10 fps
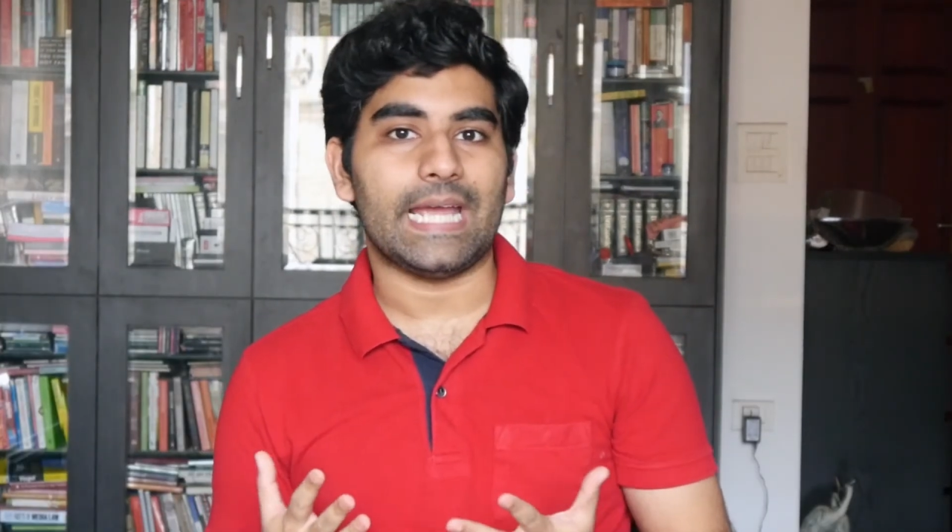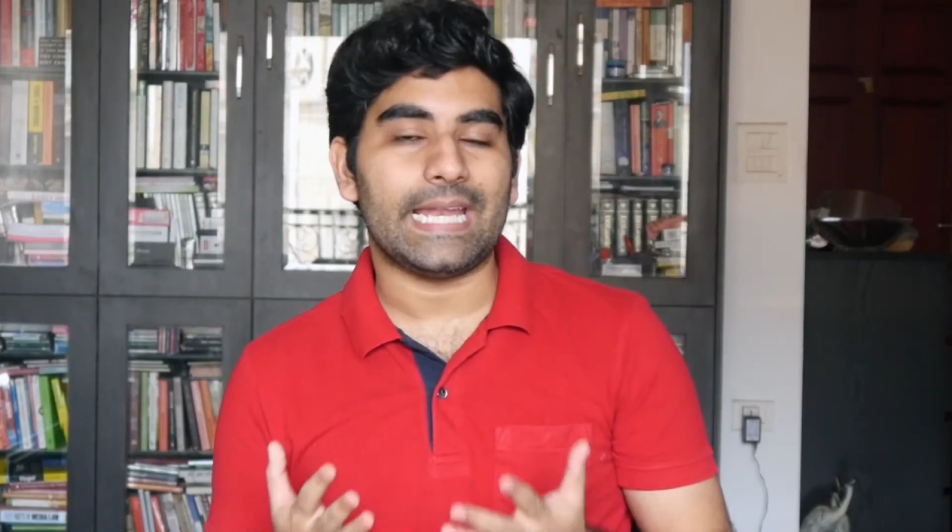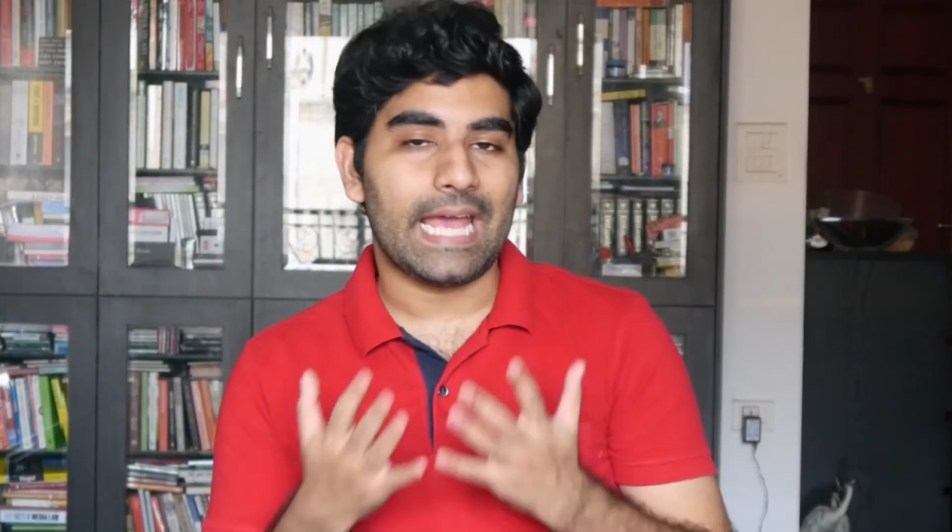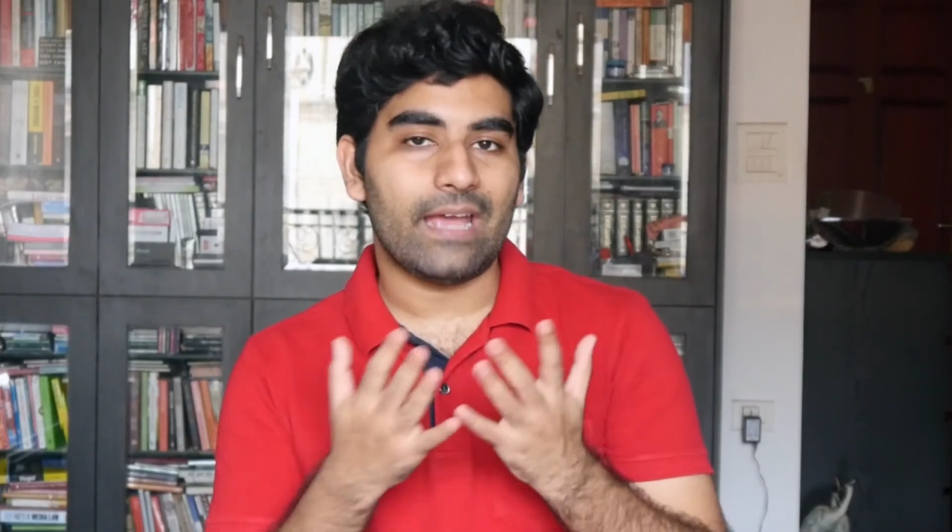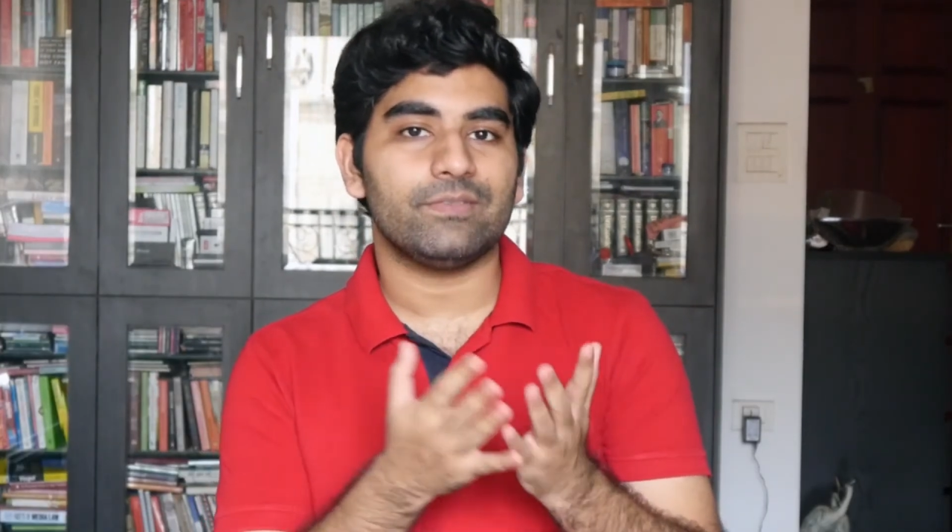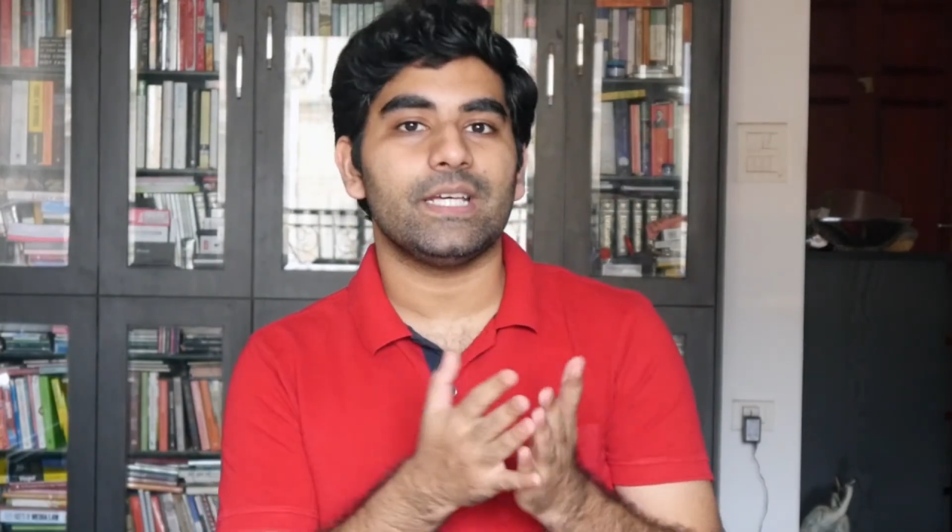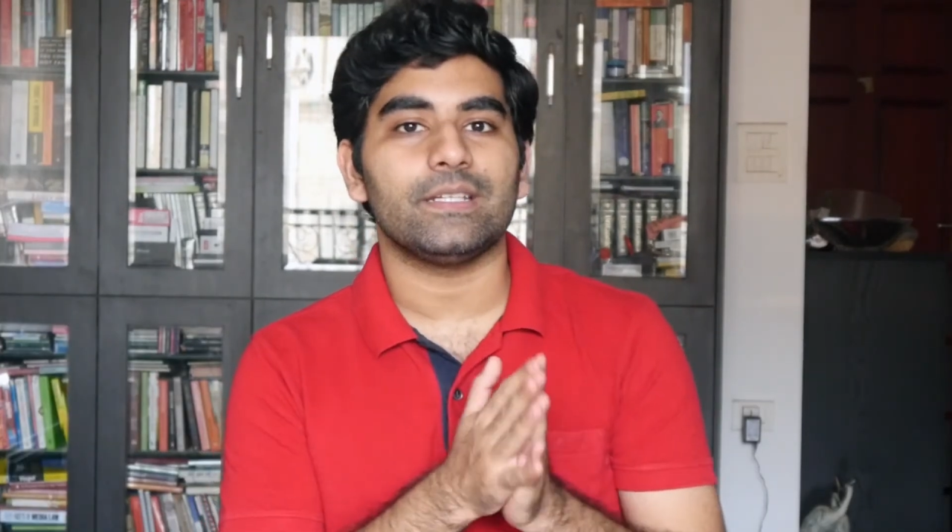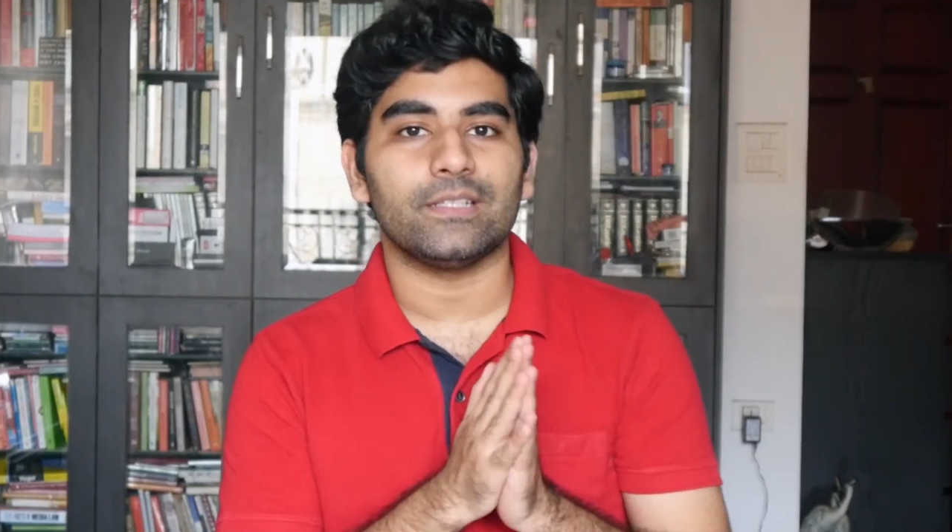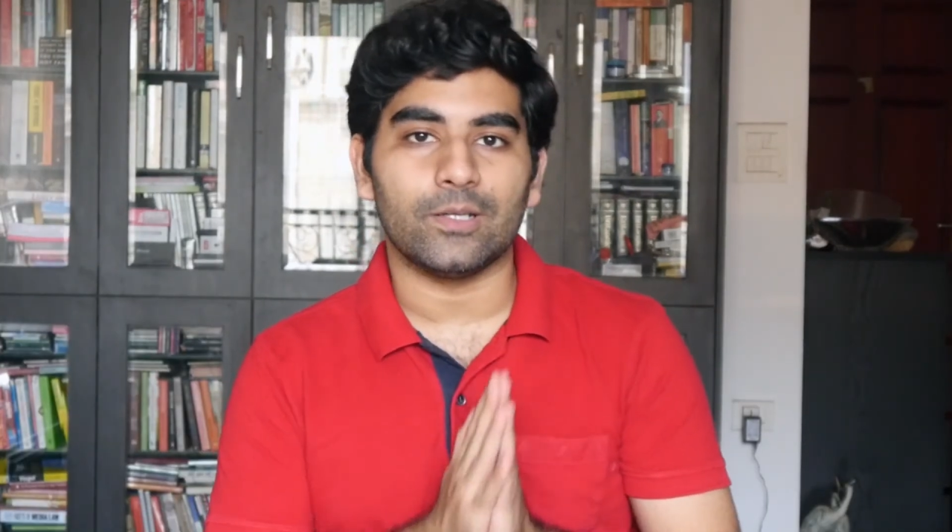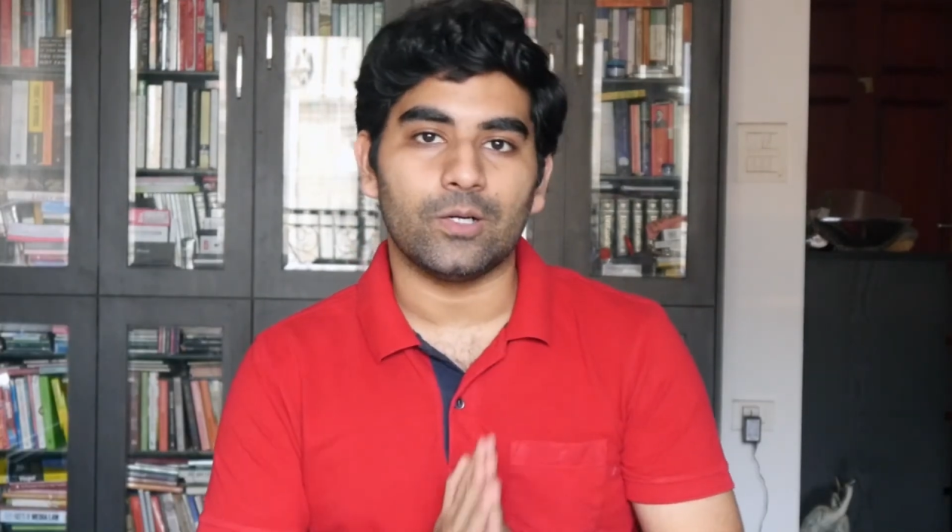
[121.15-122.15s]
and have
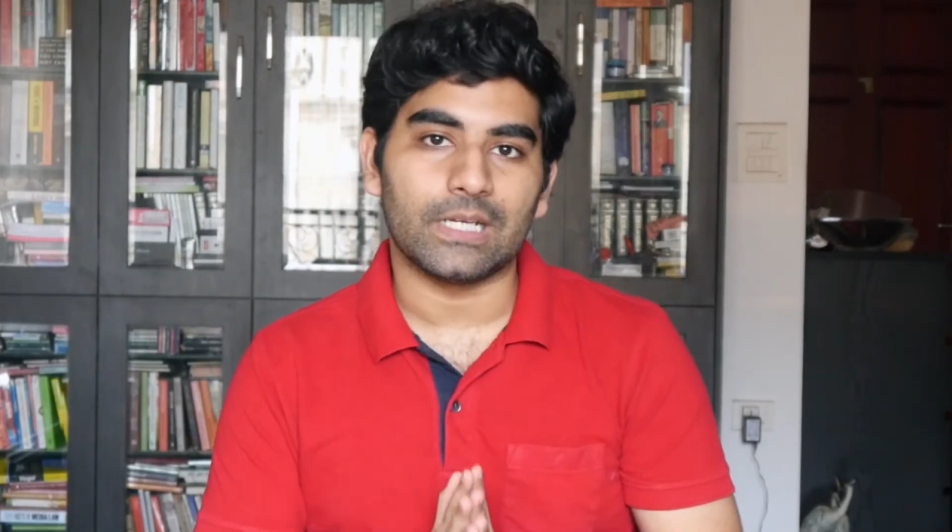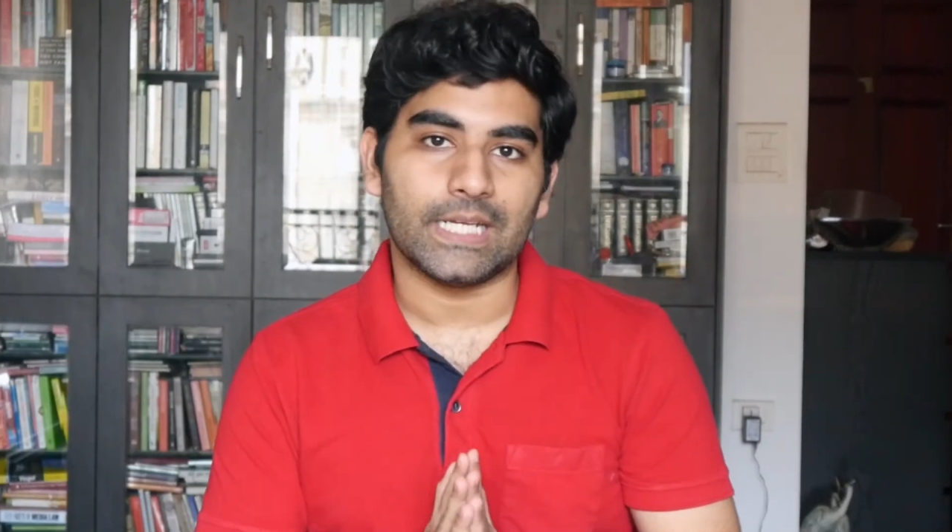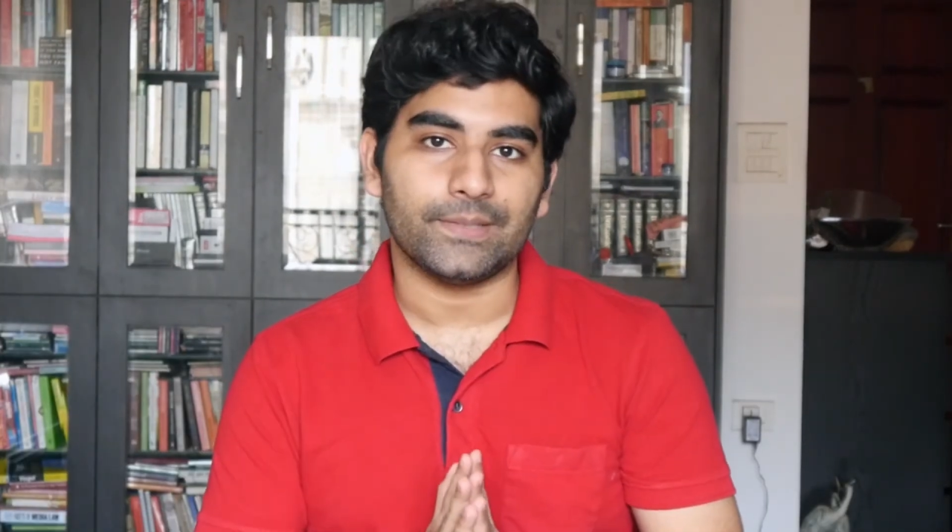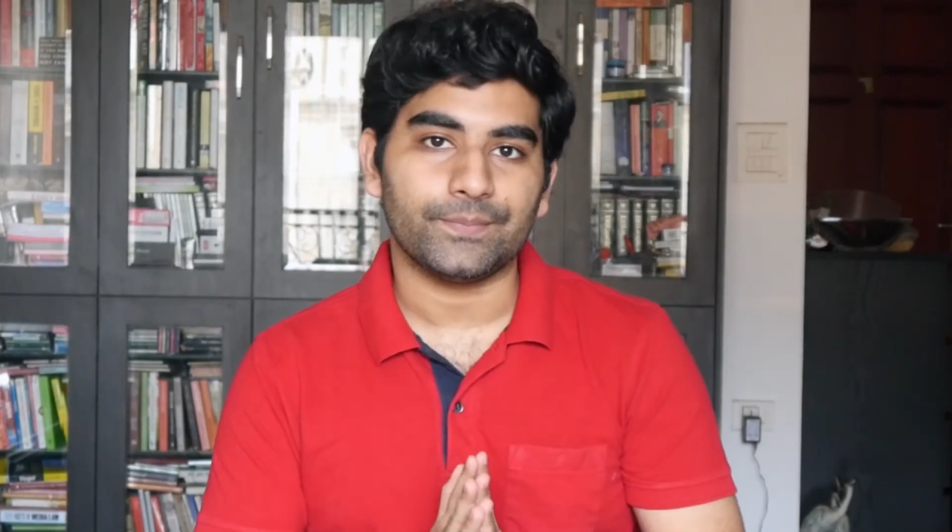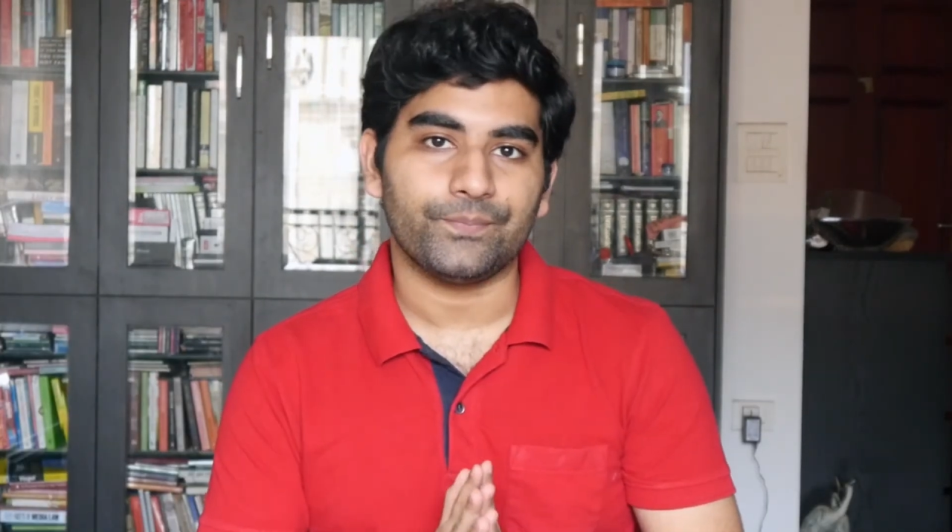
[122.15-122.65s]
that in the logline.